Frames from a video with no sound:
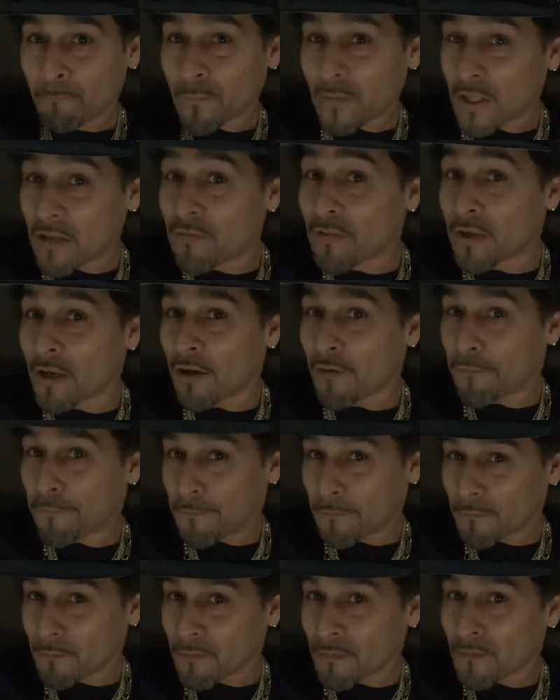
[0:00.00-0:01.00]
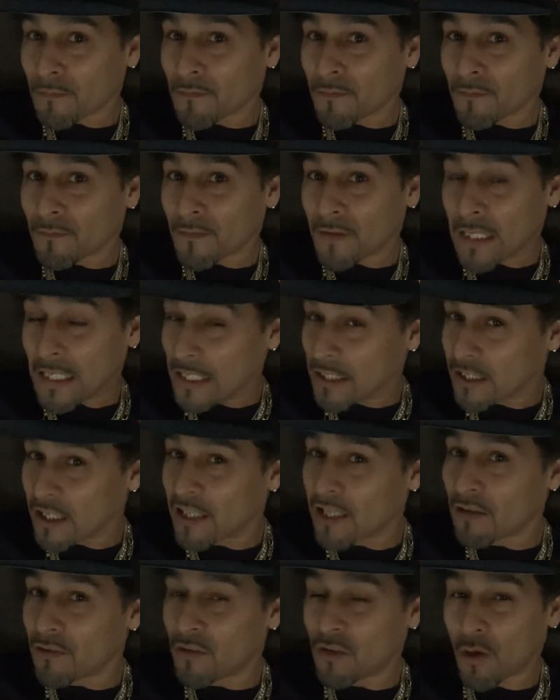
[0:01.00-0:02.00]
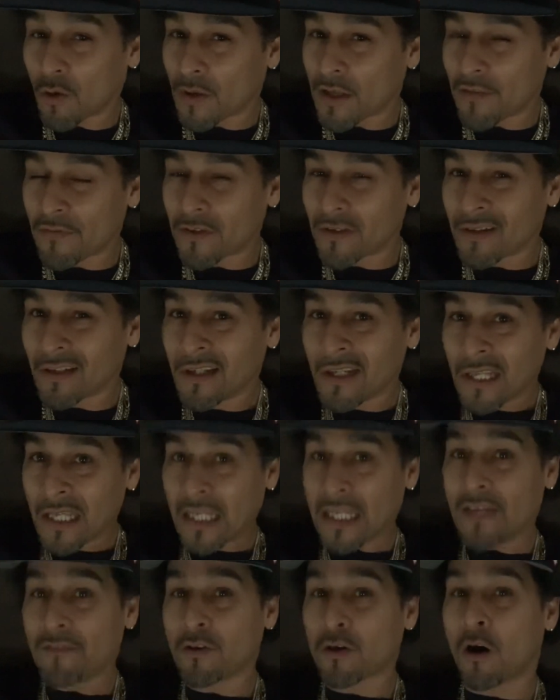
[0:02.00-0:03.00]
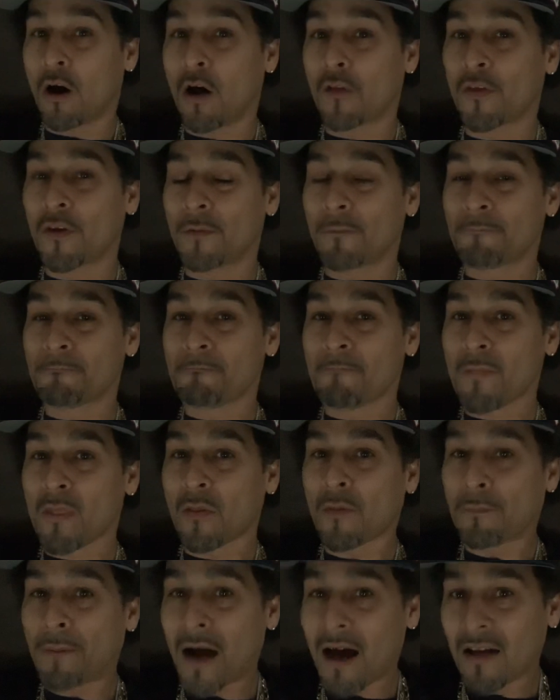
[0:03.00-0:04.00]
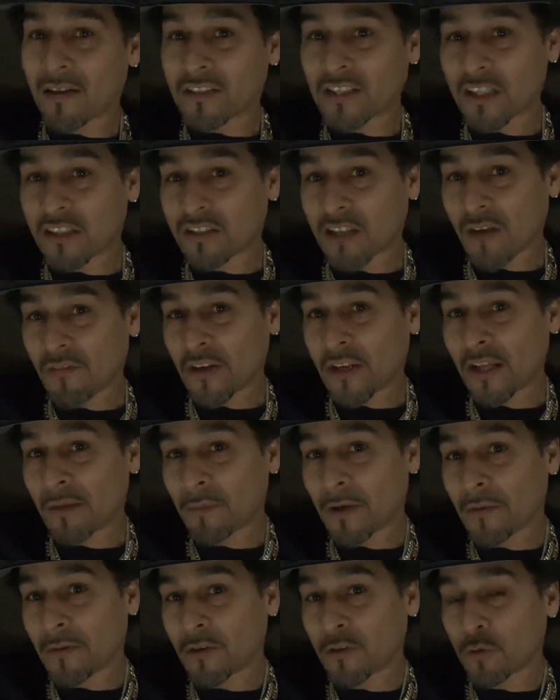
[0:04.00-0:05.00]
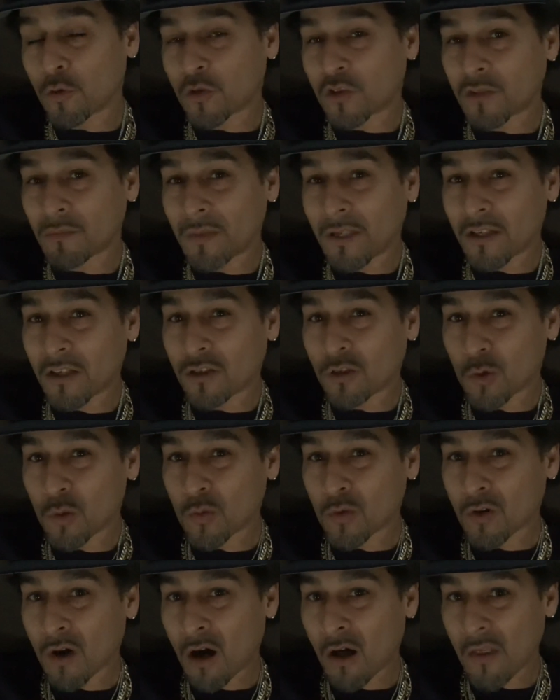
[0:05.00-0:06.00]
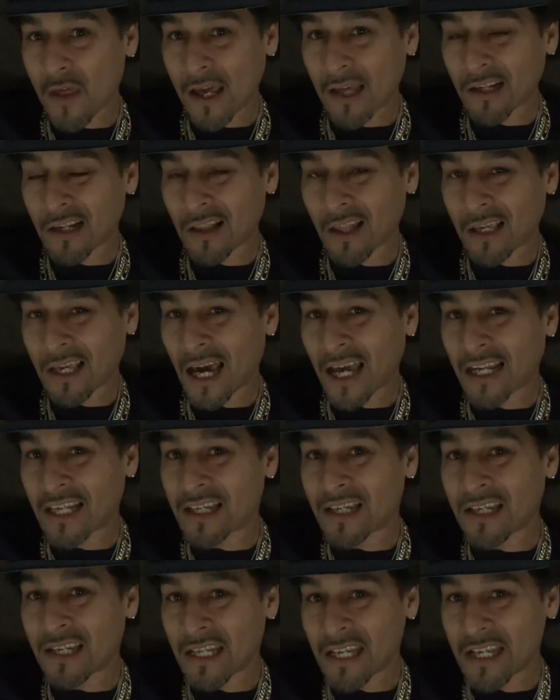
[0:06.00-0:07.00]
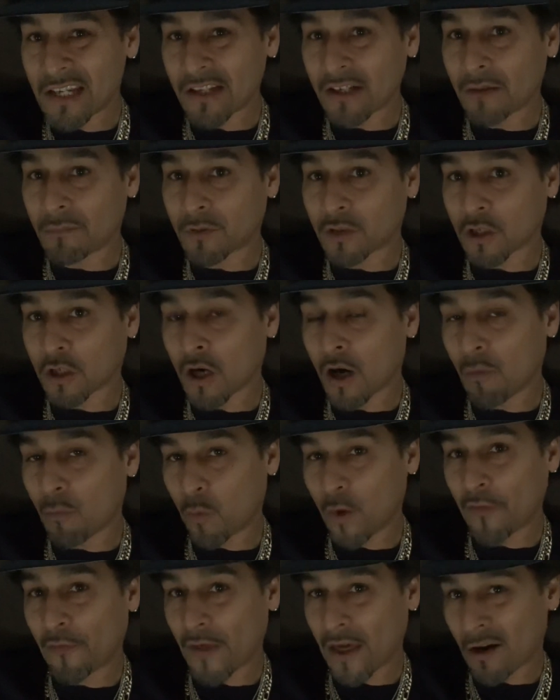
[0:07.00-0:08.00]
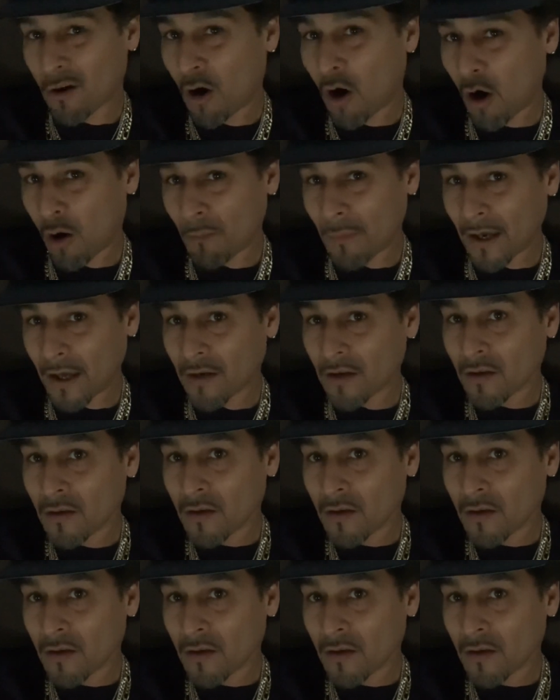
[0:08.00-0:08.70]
Even if he didn't, you know, even all the politics of it, him introducing me to dude and all that, like, I didn't need him to come with at all, man.